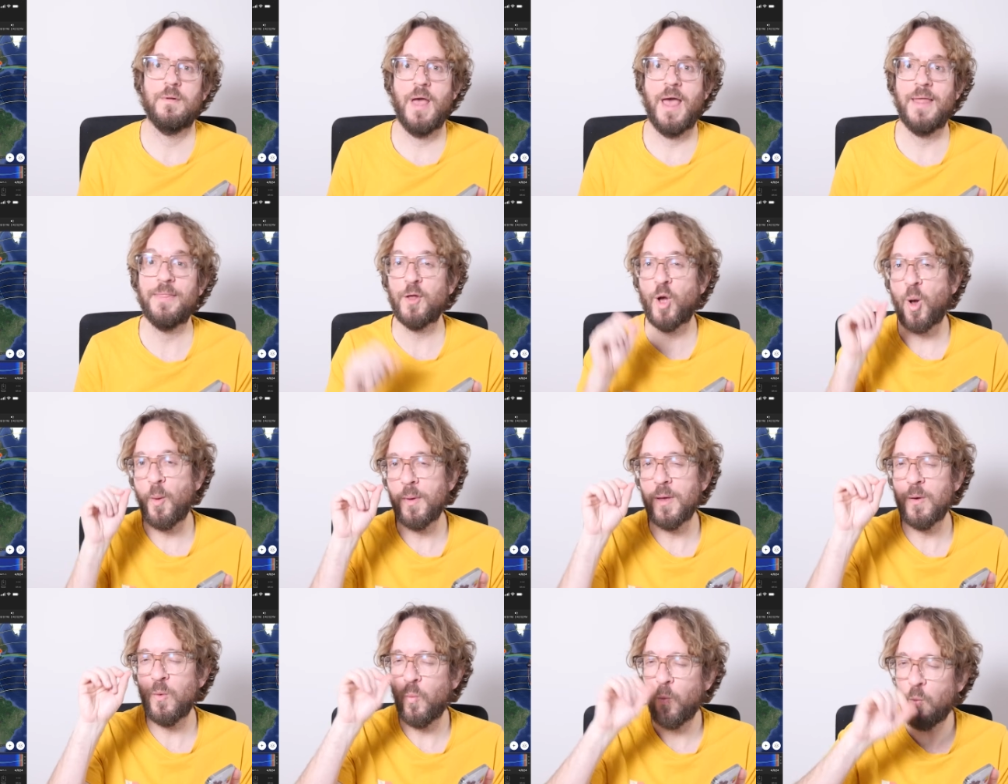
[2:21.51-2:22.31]
And the
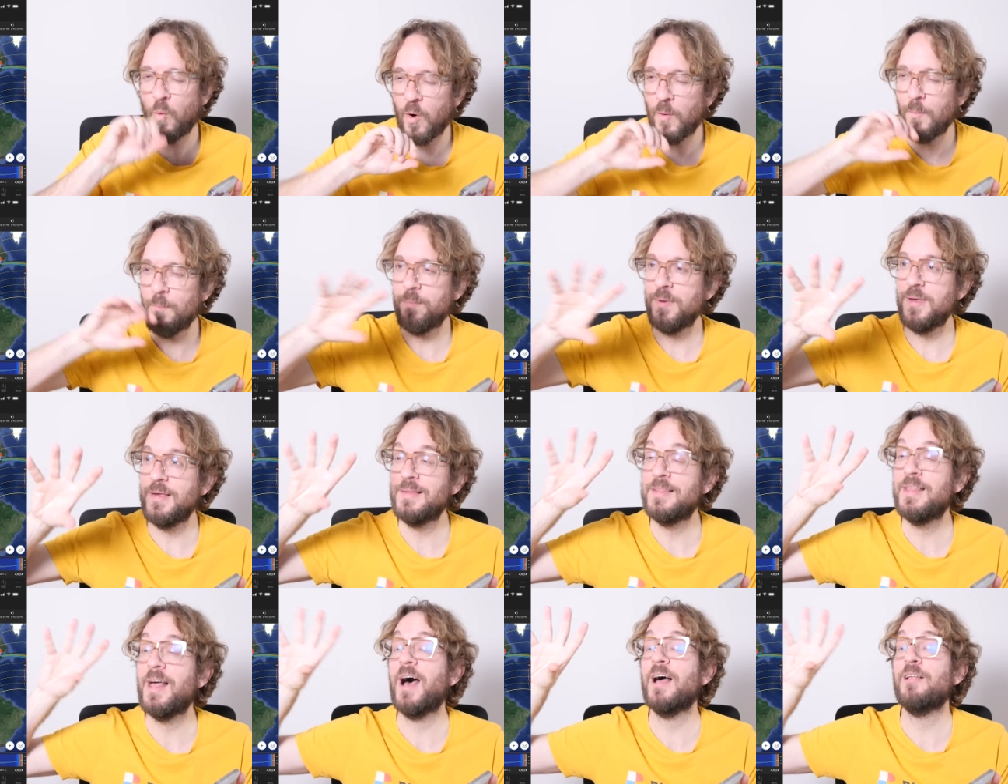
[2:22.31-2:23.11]
comet won't
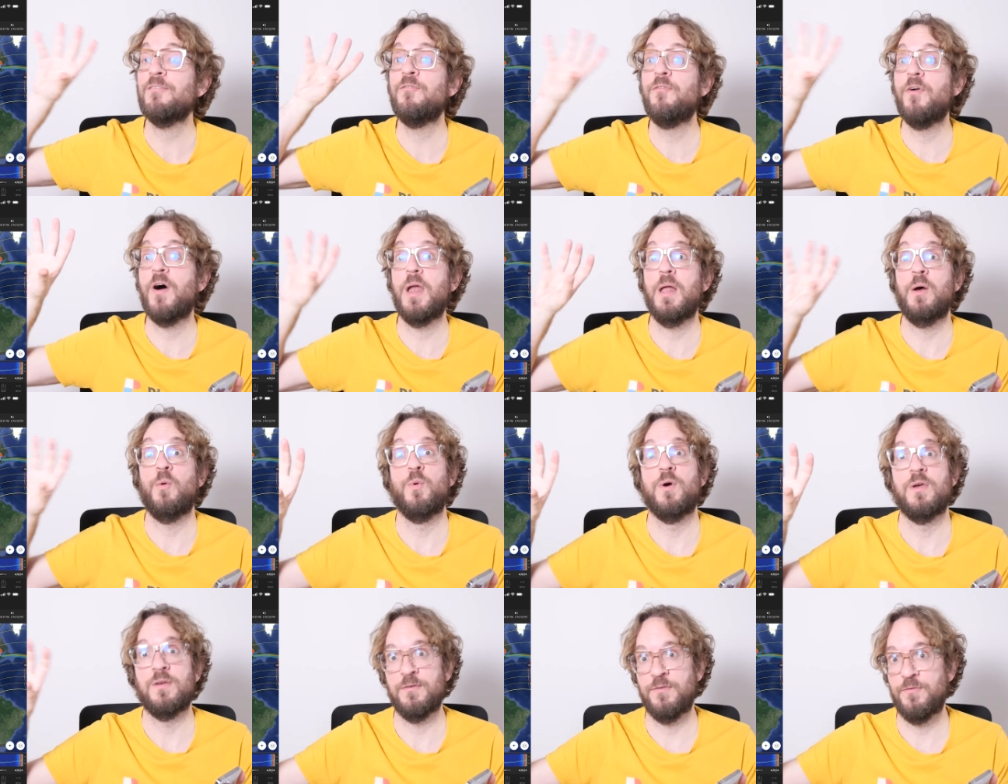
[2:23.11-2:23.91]
be that far
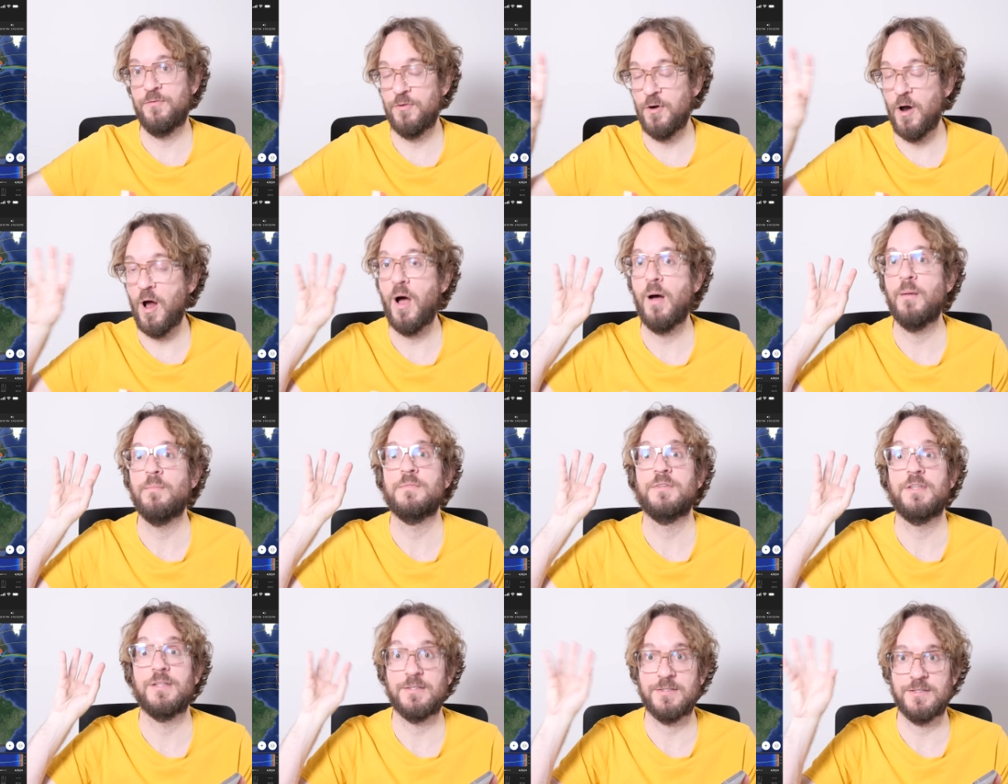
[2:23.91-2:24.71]
away
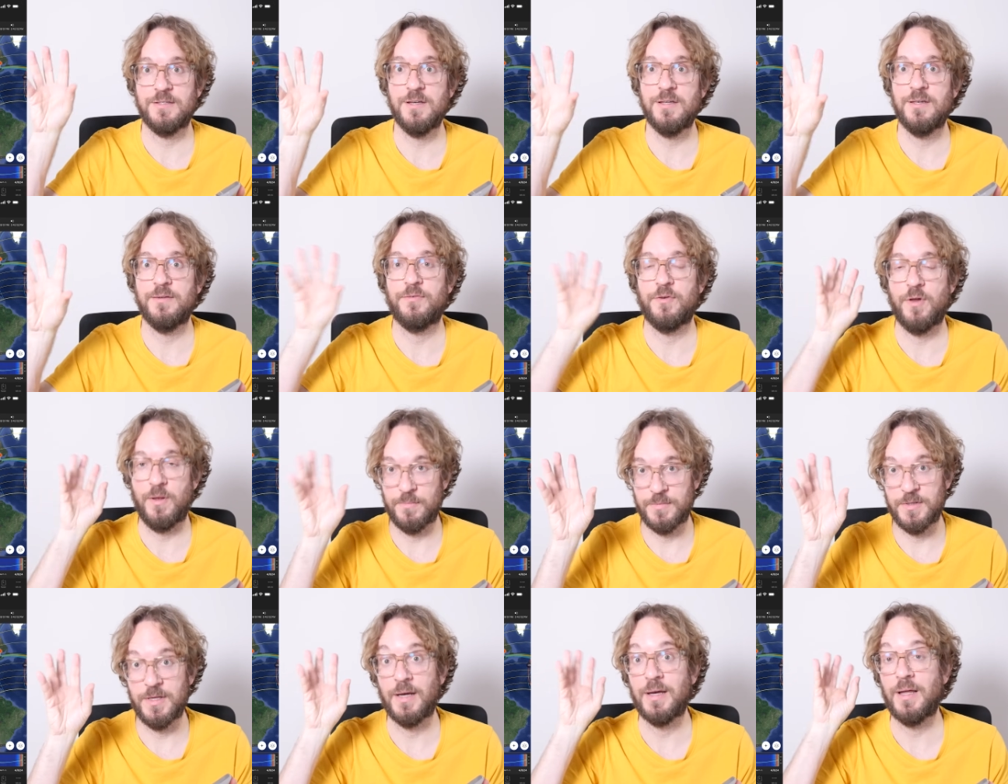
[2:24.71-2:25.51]
from the sun,
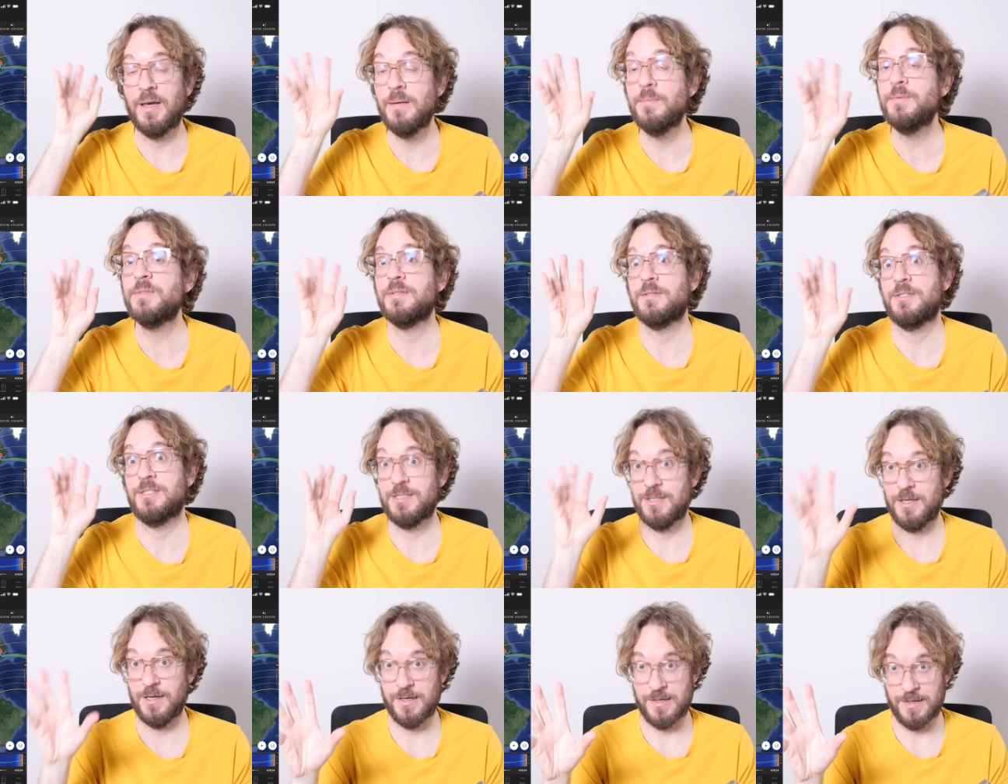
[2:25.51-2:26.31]
from the eclipsed
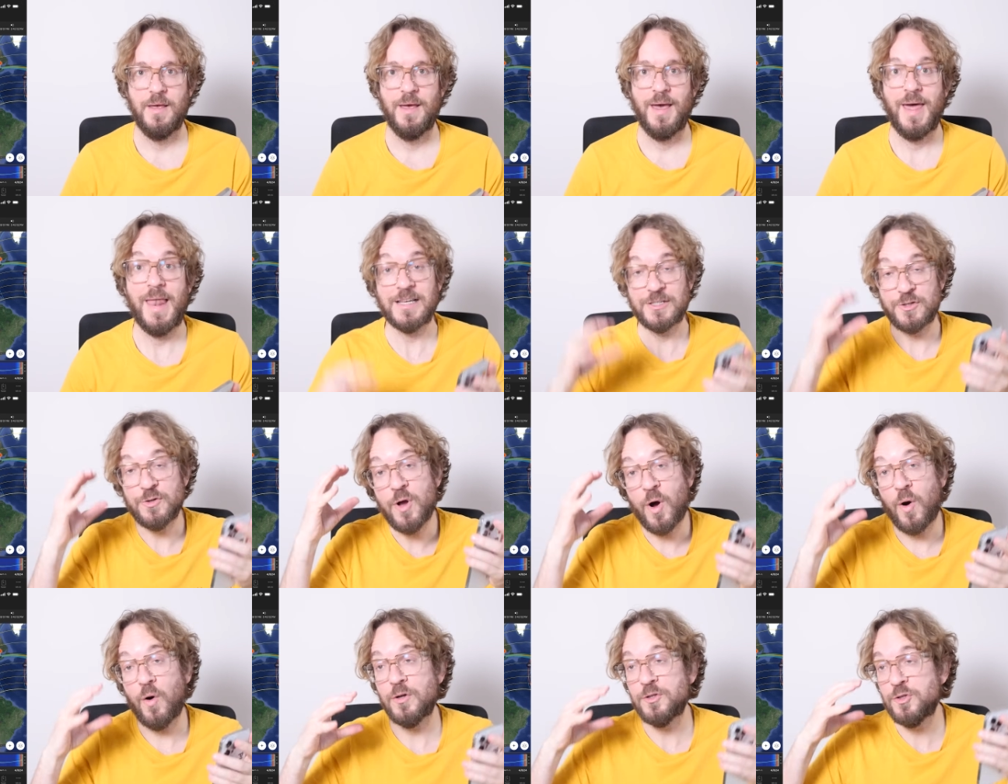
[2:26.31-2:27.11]
sun. And as you
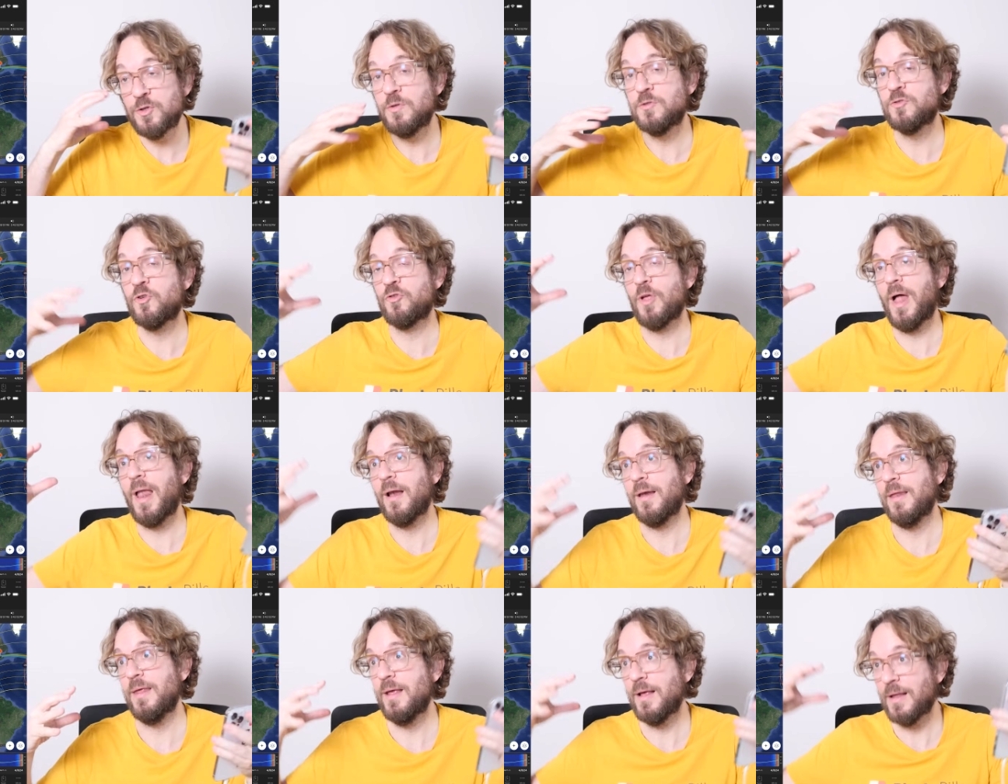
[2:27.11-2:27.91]
know, during
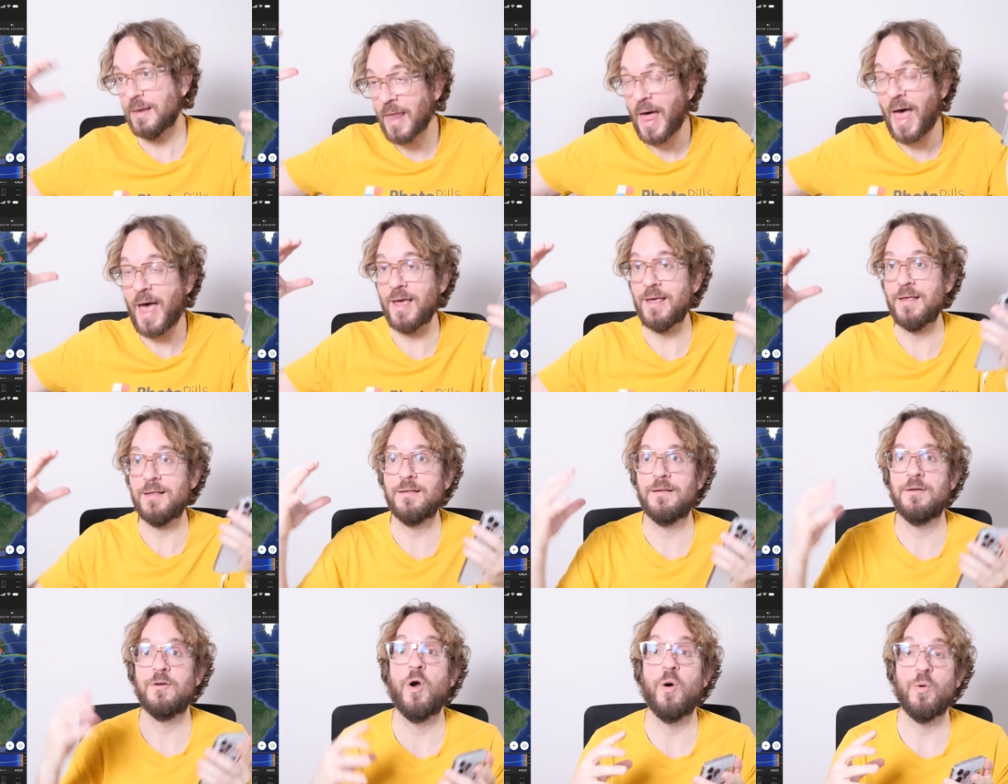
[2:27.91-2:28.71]
totality, light
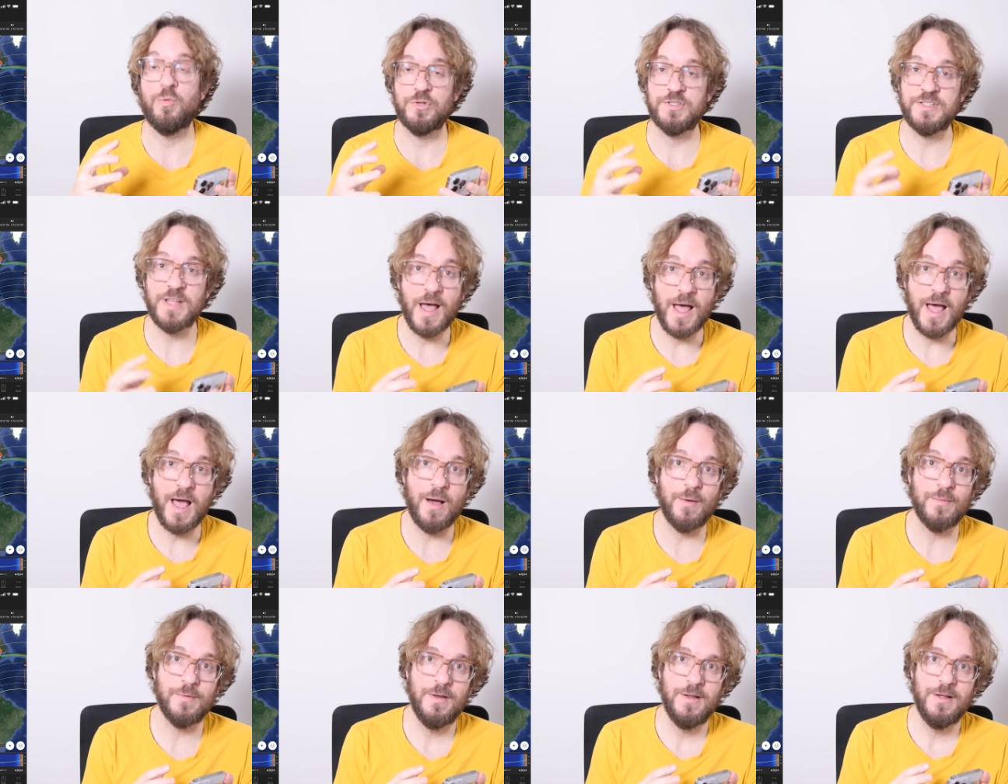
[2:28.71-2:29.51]
goes
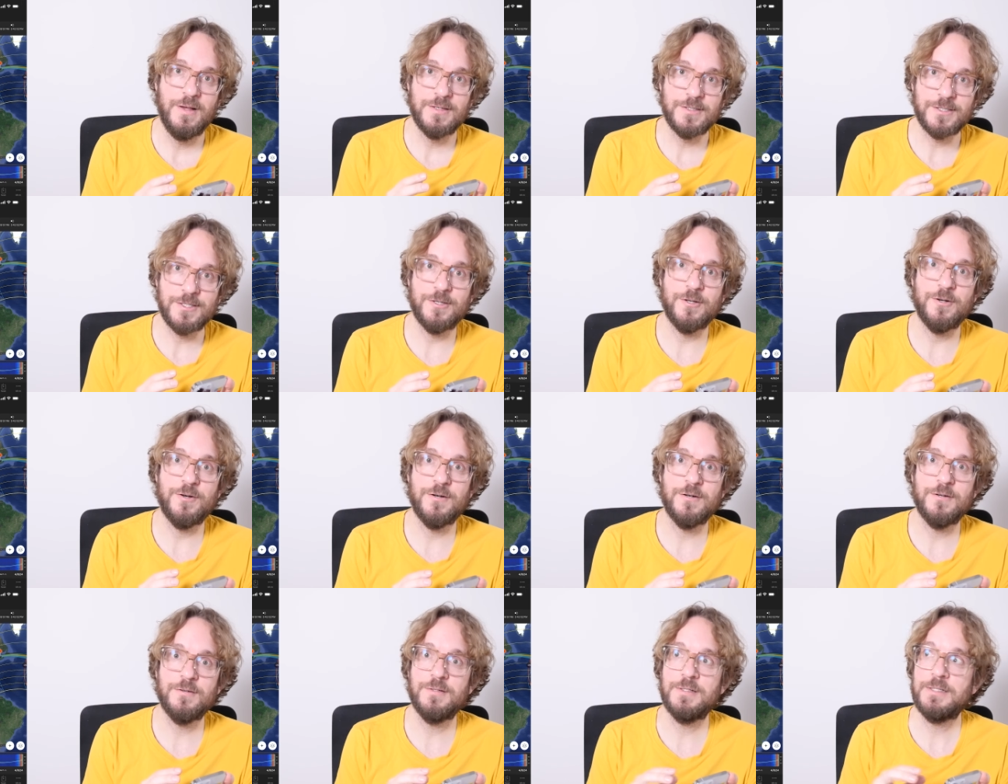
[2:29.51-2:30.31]
down,
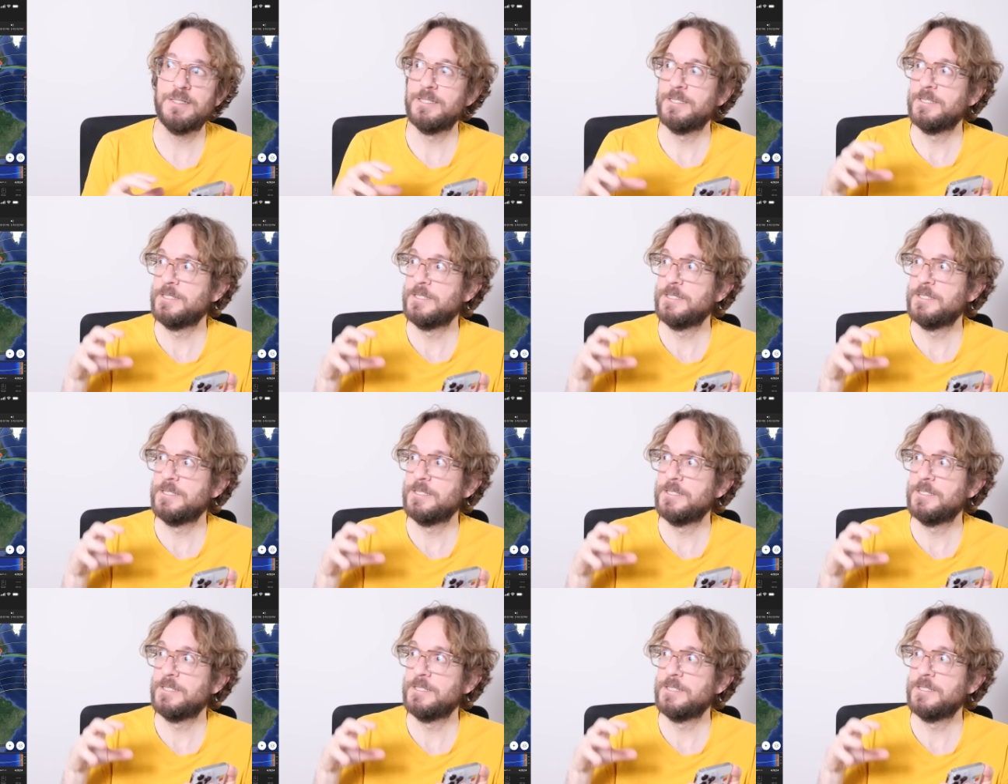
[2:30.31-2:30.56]
so